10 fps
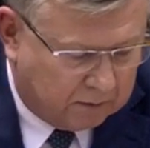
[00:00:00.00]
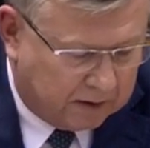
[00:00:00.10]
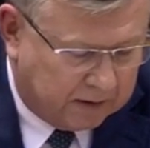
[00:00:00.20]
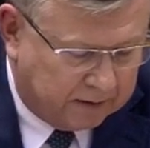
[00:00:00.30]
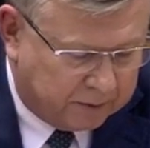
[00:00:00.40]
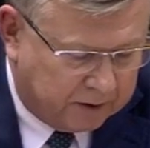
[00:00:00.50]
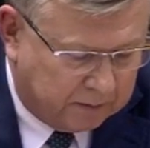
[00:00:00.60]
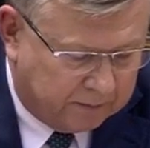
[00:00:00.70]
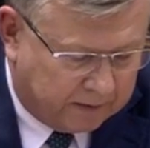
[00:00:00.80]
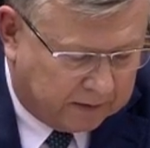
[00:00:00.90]
There aren't
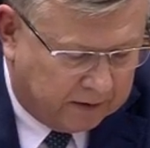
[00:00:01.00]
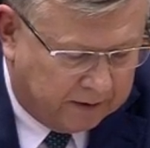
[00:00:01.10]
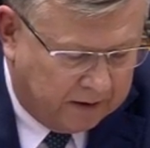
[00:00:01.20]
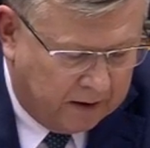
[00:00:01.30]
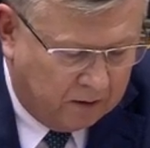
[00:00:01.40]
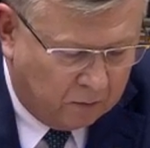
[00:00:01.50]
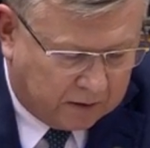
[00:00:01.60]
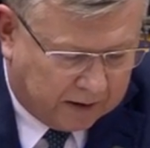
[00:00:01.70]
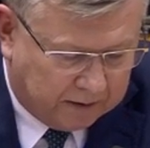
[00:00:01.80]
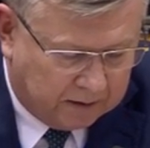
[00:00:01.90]
many
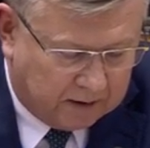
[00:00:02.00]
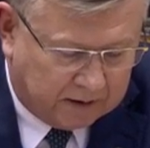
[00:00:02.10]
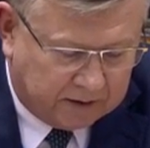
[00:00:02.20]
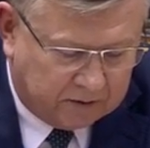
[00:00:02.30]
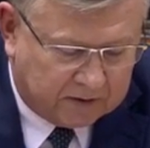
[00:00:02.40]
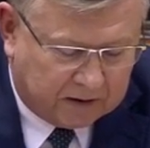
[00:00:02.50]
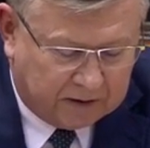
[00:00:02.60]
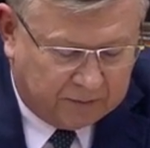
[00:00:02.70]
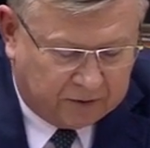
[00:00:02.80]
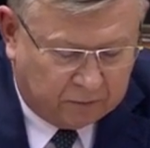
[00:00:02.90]
companies with Ukrainian
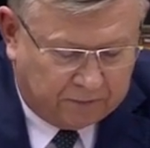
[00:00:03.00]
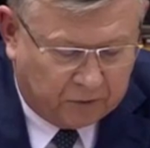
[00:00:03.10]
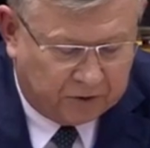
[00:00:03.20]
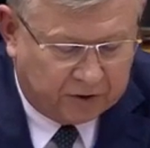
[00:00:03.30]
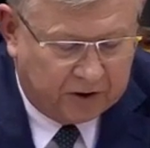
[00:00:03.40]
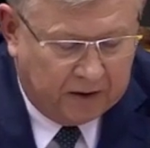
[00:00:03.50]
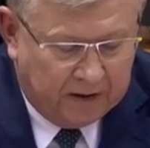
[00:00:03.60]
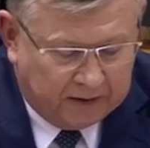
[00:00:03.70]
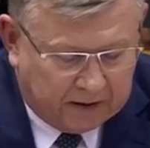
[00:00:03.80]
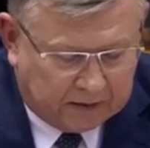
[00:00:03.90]
capital operating
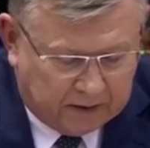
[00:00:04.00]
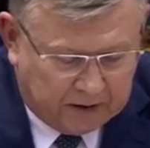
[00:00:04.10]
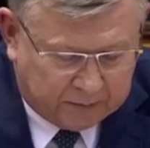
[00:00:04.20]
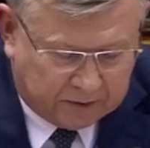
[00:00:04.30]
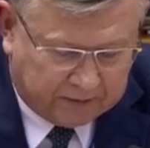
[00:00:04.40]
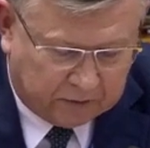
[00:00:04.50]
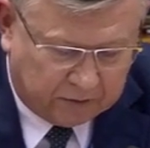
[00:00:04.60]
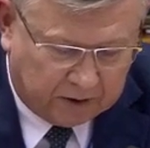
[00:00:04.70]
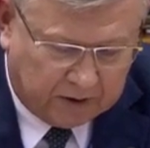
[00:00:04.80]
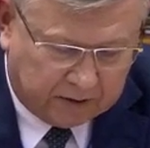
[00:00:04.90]
in Malopolskie
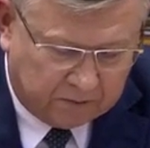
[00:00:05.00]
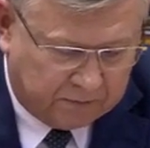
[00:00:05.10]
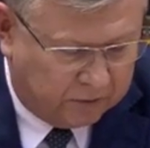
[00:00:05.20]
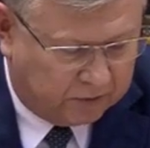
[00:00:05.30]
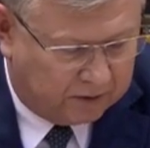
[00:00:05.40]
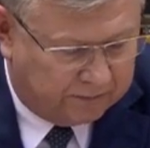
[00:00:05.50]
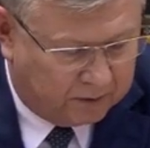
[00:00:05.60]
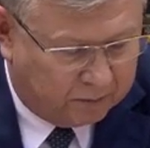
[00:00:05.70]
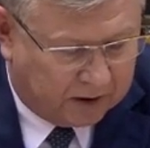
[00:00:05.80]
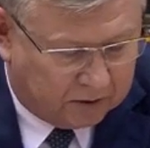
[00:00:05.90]
today.
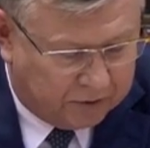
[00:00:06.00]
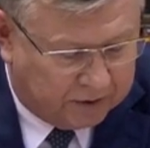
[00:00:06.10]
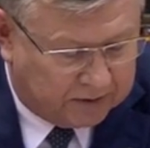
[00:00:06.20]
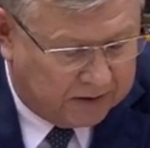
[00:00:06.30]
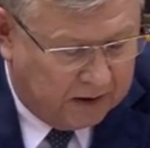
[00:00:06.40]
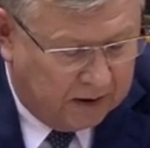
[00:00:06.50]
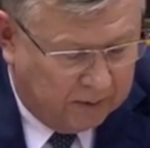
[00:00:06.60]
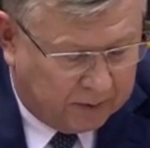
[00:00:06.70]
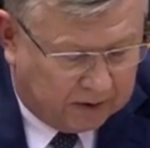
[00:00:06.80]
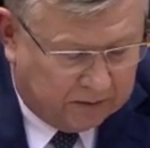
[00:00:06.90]
After the outbreak of the
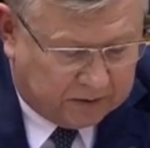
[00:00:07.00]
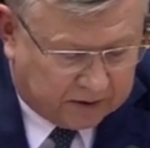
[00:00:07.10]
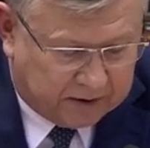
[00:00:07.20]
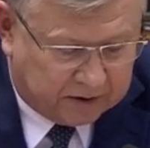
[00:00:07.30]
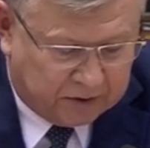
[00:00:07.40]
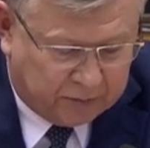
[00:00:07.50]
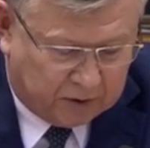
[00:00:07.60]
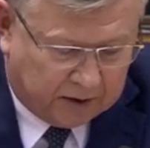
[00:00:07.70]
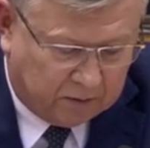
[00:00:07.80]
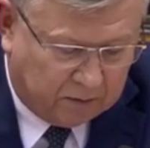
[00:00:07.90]
war, the number of
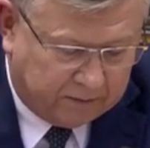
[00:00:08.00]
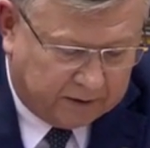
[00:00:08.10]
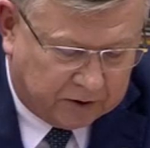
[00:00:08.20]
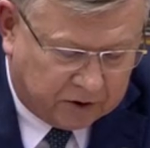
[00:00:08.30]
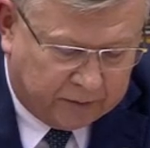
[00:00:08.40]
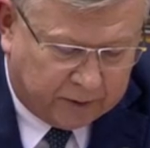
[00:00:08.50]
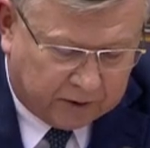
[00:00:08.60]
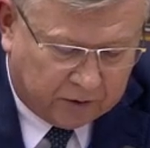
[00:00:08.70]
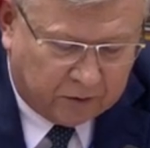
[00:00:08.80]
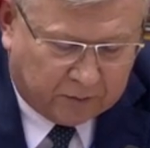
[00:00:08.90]
companies established
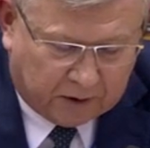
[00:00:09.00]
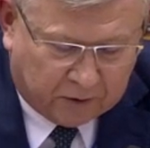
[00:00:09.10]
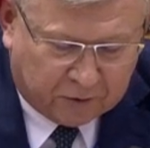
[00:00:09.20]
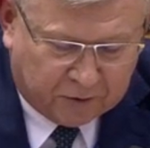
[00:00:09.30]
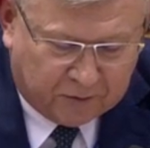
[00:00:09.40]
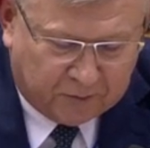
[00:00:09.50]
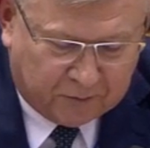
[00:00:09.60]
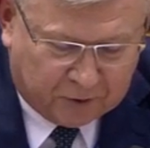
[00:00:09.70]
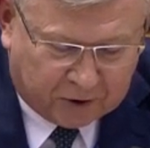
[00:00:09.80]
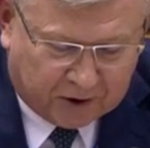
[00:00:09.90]
by Ukrainian
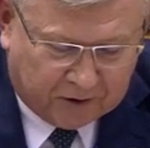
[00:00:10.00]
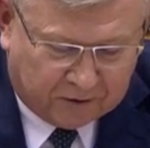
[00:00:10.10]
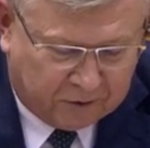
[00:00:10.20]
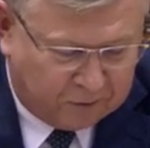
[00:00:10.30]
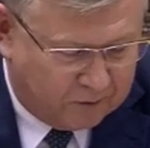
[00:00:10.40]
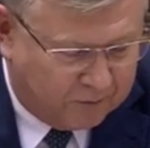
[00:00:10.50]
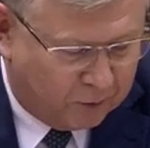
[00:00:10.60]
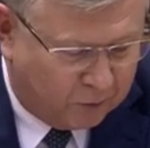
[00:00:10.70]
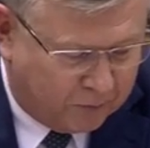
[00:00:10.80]
citizens has,